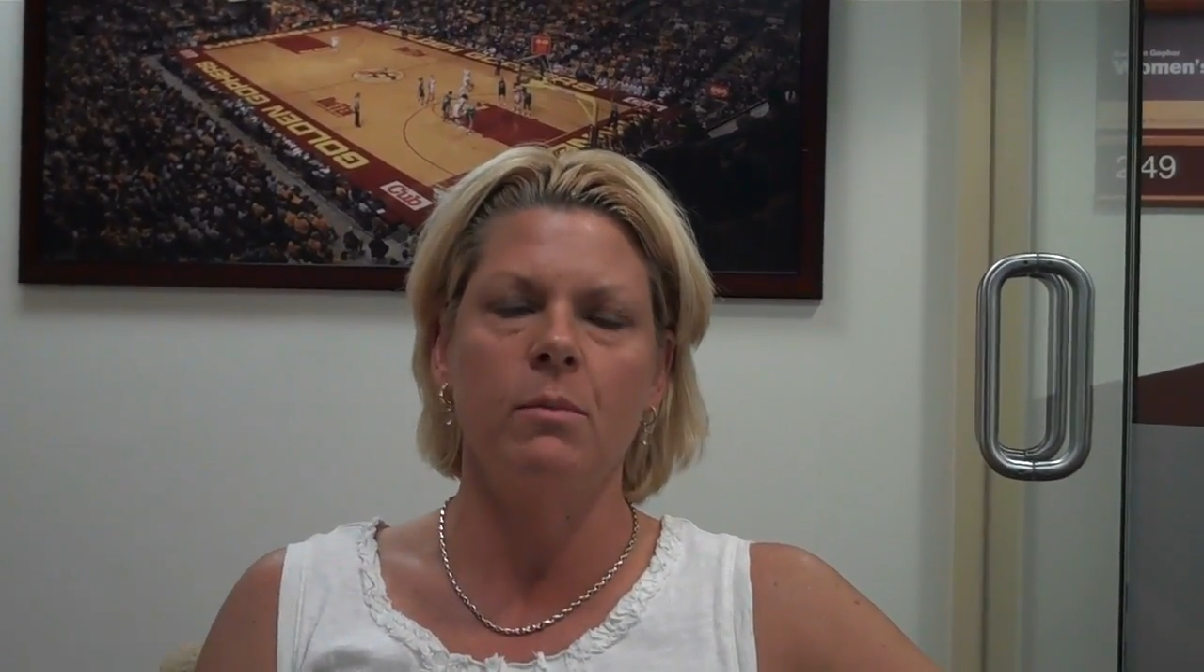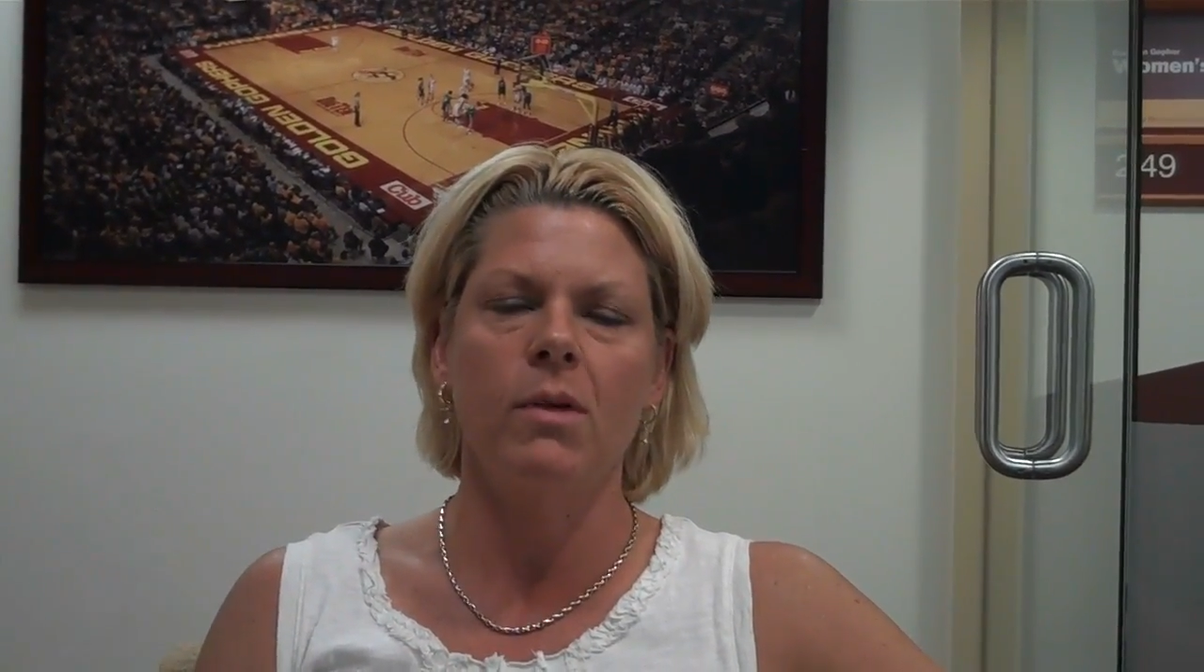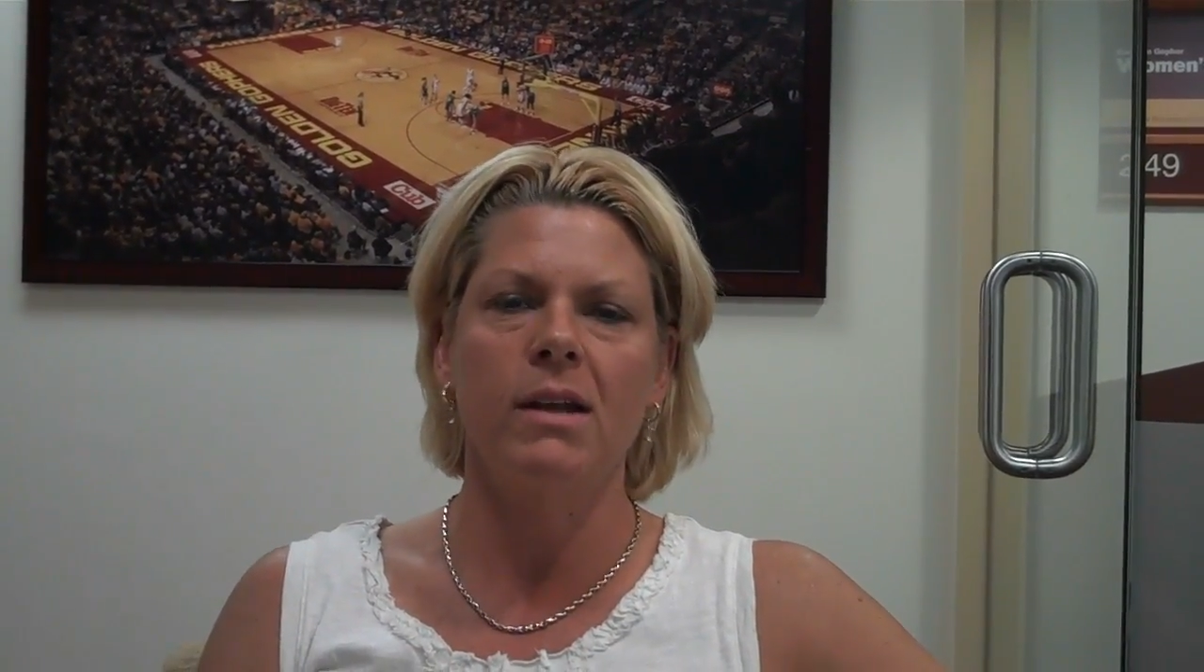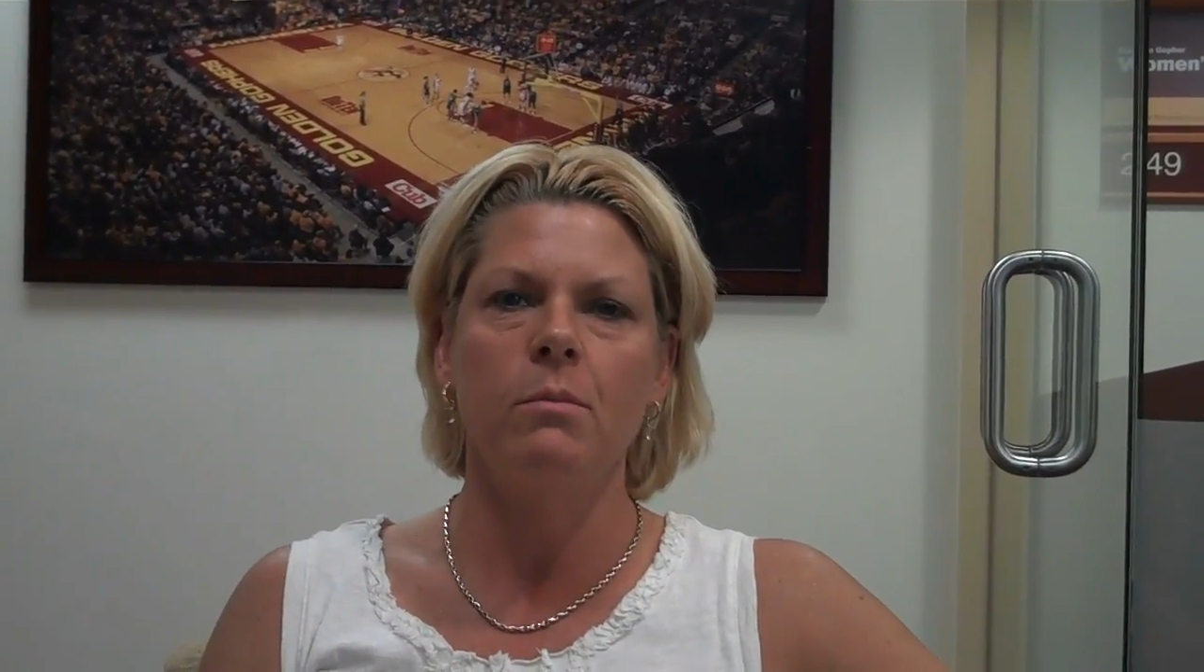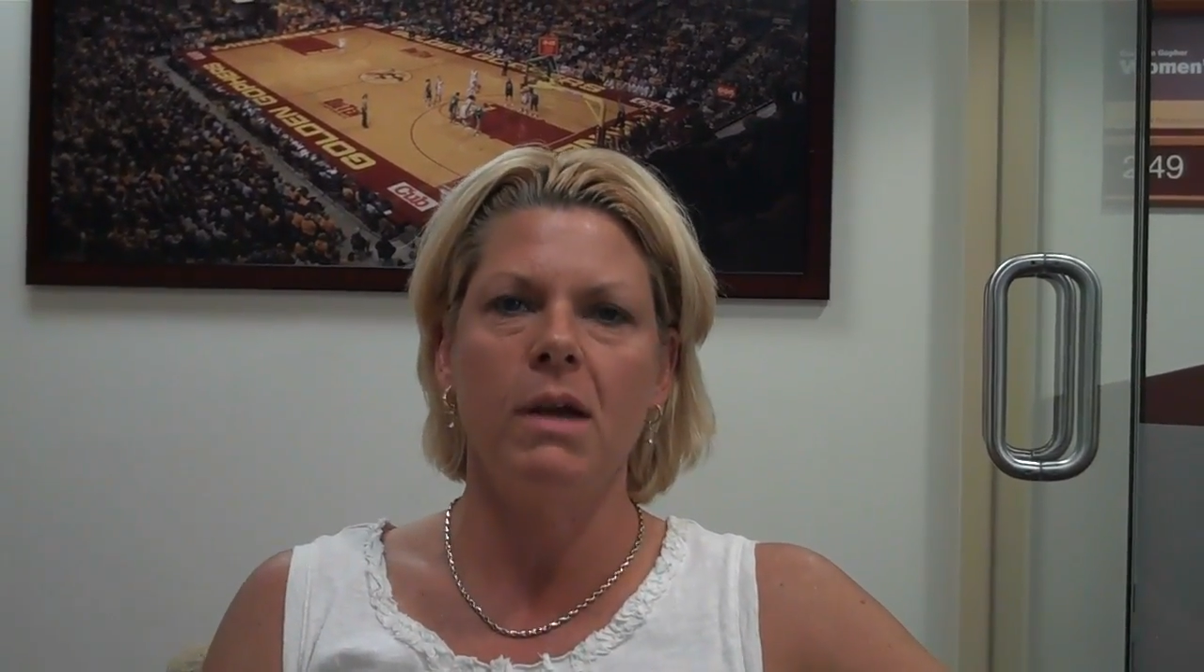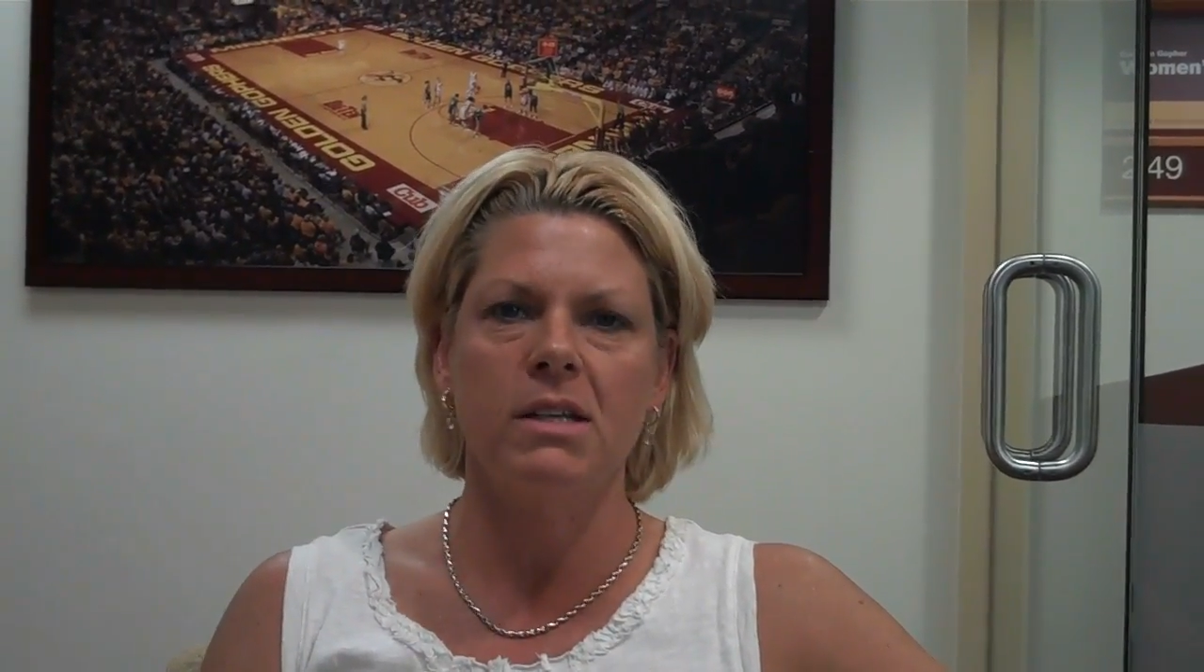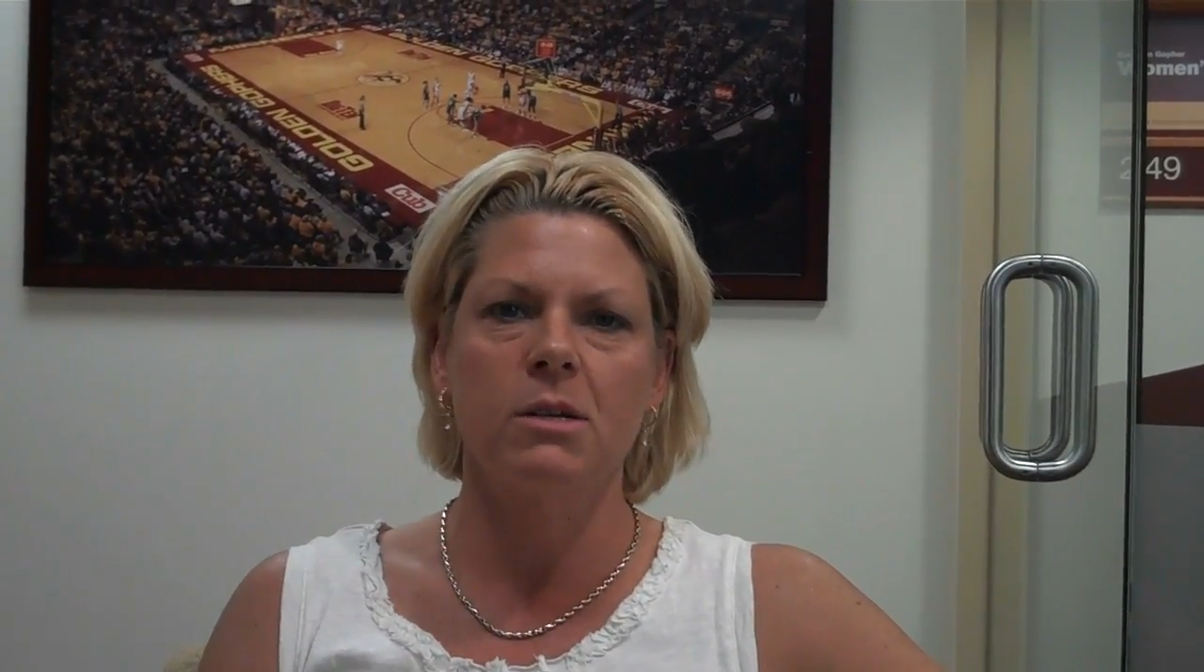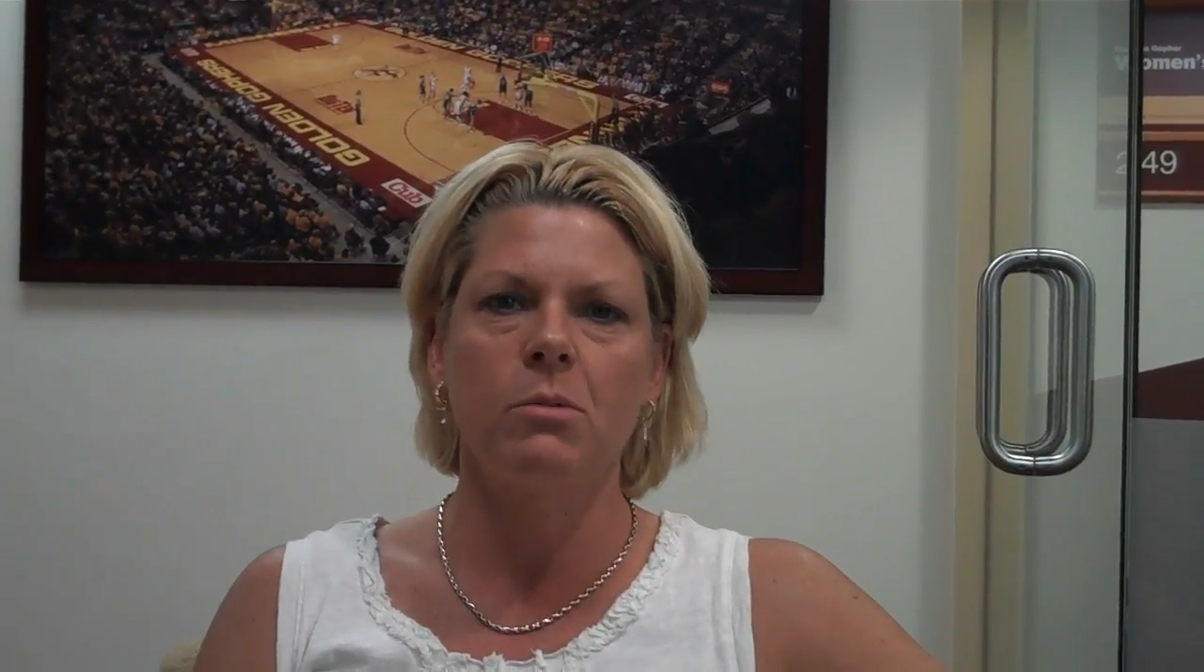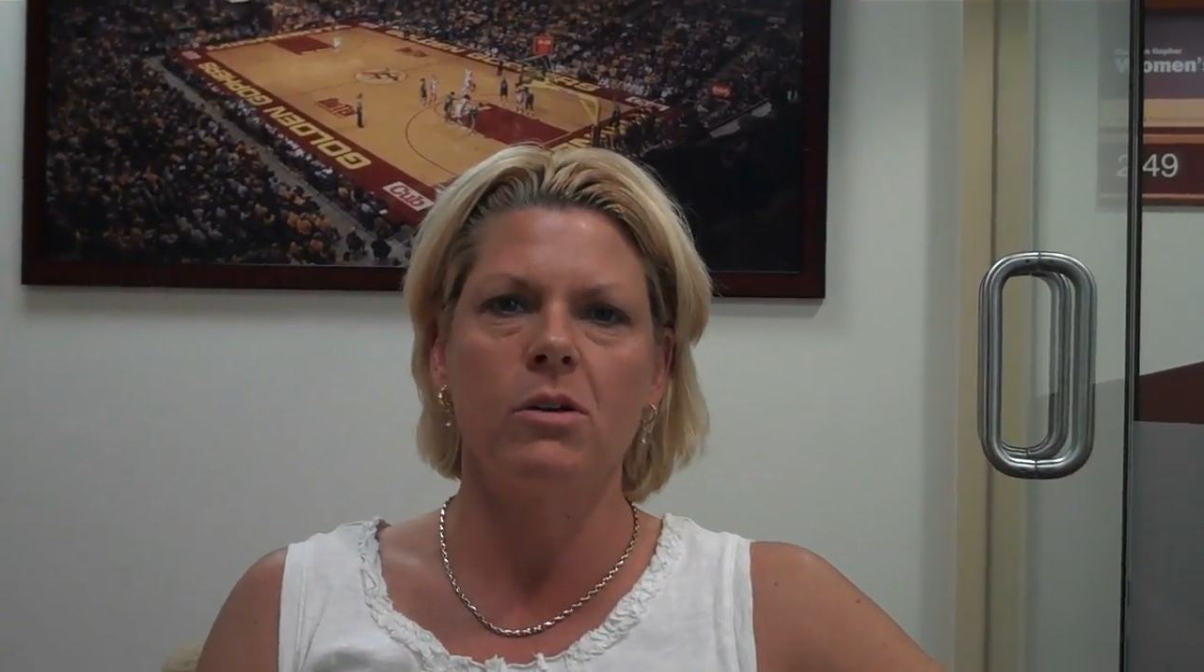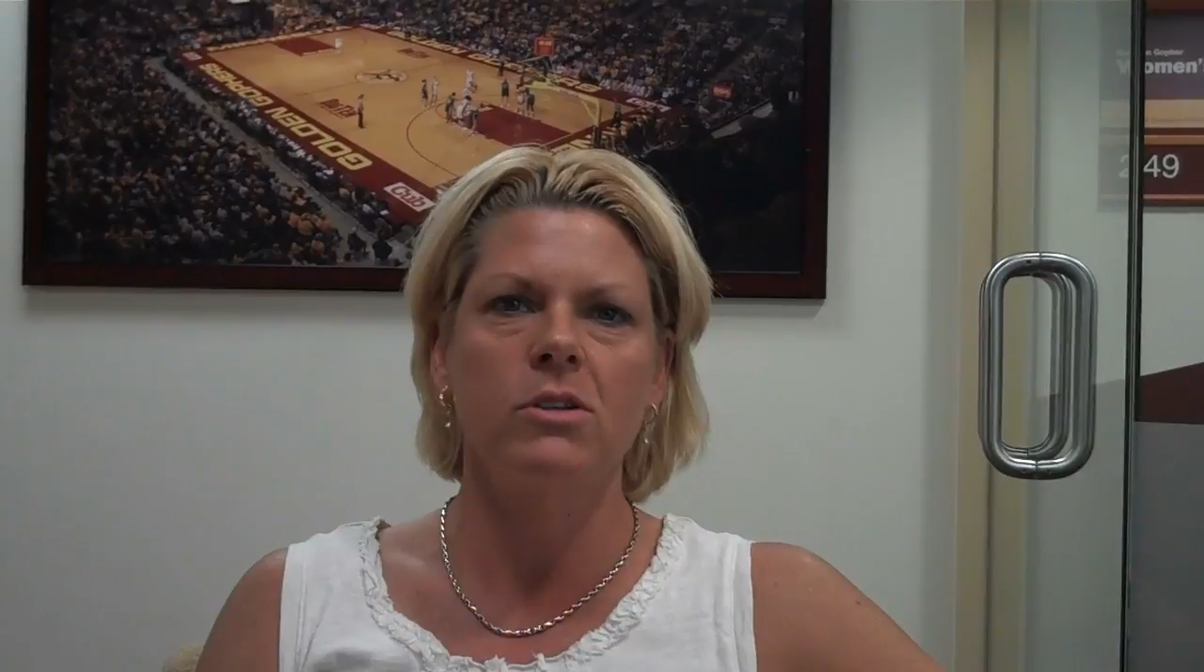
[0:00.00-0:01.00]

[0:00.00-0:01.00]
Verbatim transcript: brand of basketball